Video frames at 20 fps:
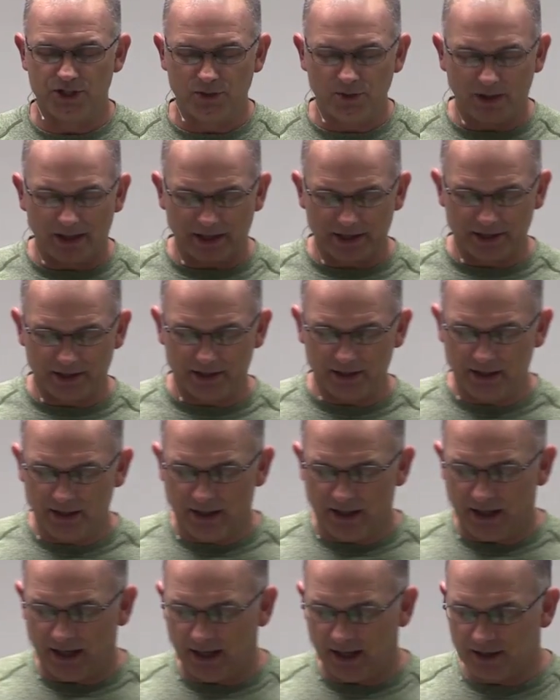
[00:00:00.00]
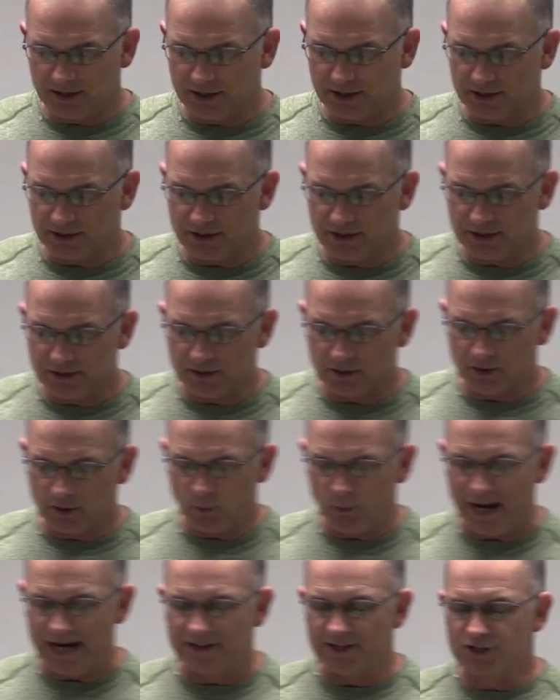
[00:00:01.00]
You are the, uh, the, the, the
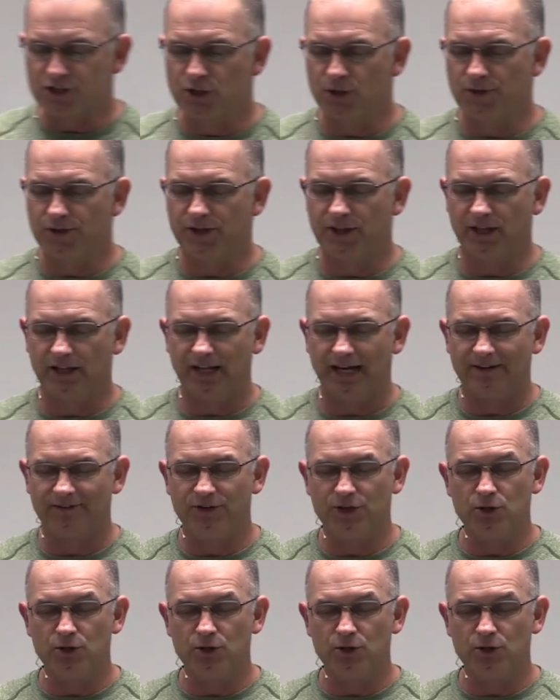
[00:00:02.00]
way, the truth, and the life.